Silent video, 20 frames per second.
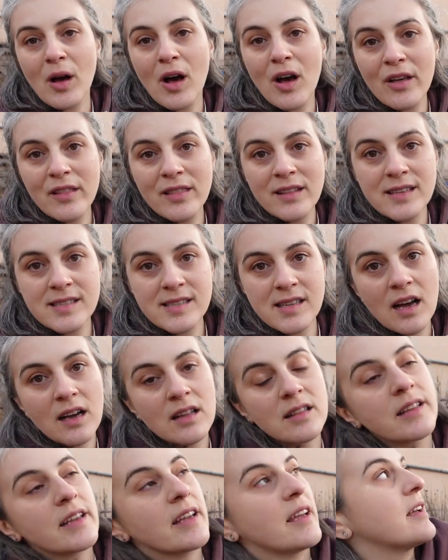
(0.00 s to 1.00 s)
on these
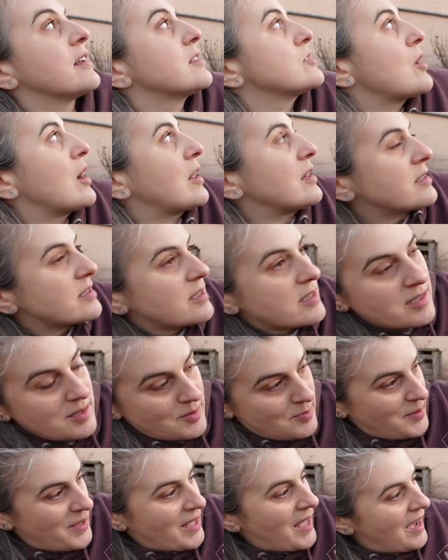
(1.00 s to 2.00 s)
ugly trellises
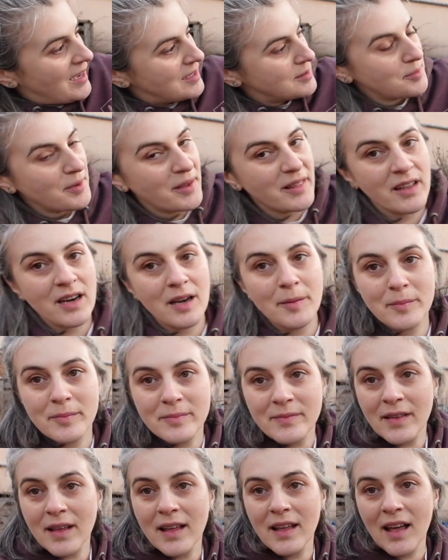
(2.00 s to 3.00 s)
behind me that I'm
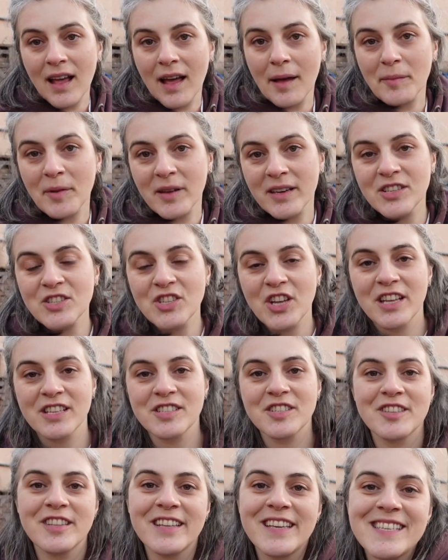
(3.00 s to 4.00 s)
gonna
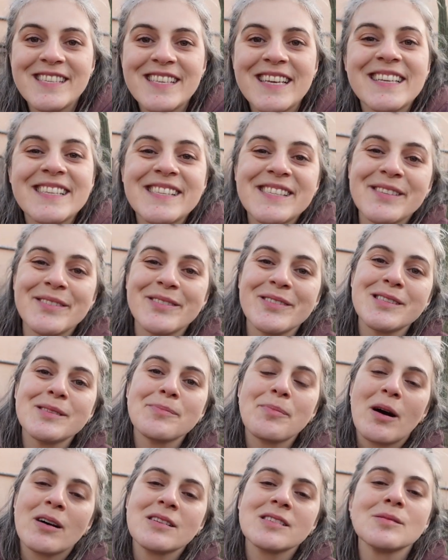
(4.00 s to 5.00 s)
change these as soon as
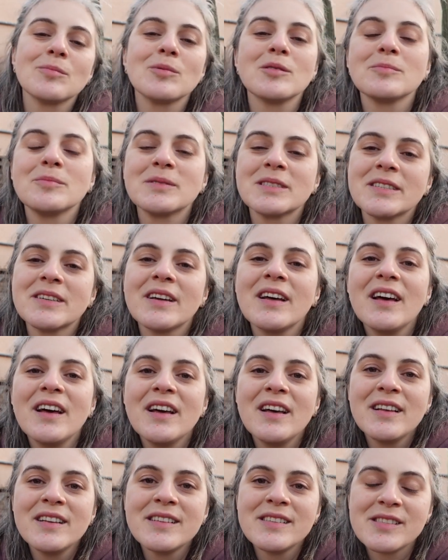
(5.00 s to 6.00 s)
possible, but
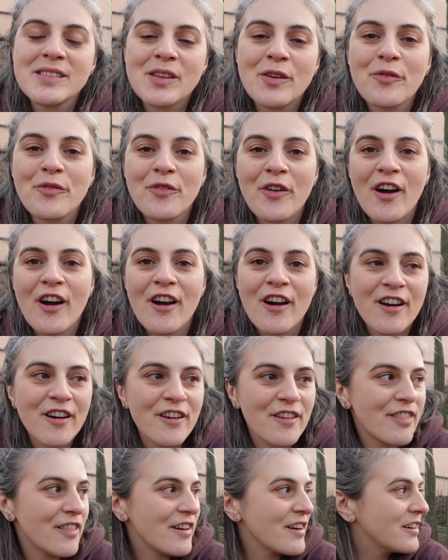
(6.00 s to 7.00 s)
so
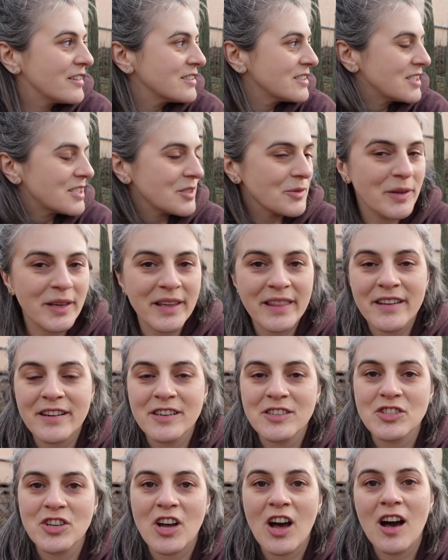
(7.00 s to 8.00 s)
far they're doing
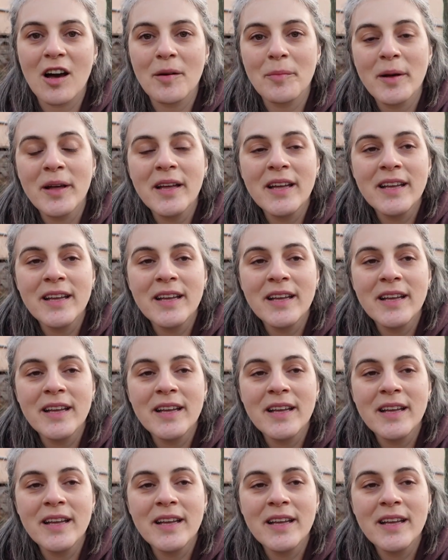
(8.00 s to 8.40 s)
their job.